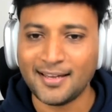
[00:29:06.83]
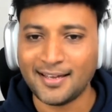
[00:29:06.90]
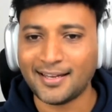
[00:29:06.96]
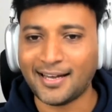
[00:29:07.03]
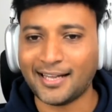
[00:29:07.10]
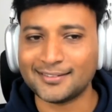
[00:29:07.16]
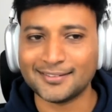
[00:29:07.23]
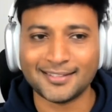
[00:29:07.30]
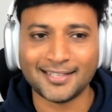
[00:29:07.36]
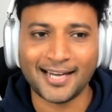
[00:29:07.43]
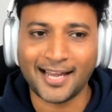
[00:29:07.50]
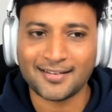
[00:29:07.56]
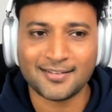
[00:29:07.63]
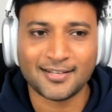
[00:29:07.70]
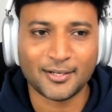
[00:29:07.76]
rather than
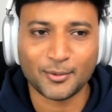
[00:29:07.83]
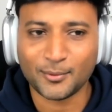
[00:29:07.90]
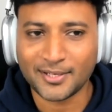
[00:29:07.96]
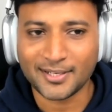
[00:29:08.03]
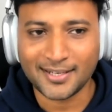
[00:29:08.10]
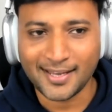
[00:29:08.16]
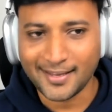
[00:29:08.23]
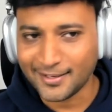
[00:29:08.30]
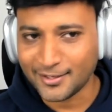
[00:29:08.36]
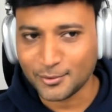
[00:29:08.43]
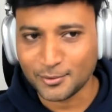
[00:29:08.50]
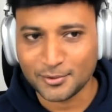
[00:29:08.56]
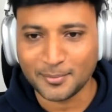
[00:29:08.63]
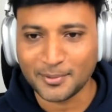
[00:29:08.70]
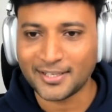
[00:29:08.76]
actually doing like a
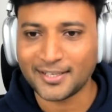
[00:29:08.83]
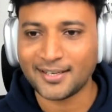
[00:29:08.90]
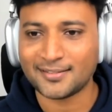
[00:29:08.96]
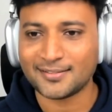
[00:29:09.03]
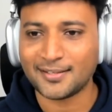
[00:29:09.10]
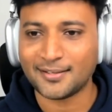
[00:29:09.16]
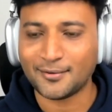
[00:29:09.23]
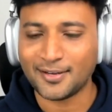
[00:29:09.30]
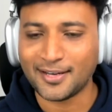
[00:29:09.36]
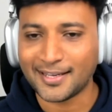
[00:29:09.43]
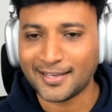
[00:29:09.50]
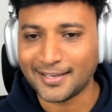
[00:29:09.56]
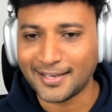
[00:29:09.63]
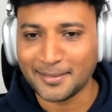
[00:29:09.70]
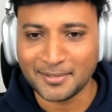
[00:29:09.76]
usability testing or
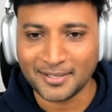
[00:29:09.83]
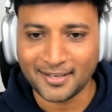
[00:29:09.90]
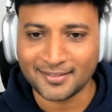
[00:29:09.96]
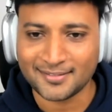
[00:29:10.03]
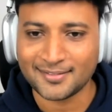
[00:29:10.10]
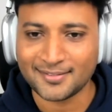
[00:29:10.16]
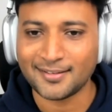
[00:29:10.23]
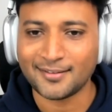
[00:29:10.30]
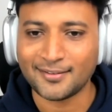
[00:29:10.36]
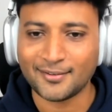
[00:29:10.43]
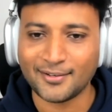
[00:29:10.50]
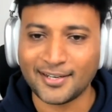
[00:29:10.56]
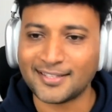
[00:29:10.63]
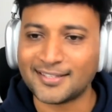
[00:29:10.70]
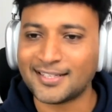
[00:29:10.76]
like A/B testing or
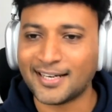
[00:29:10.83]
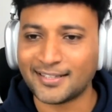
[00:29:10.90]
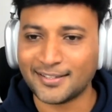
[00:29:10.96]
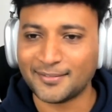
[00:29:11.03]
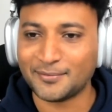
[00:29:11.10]
anything like that,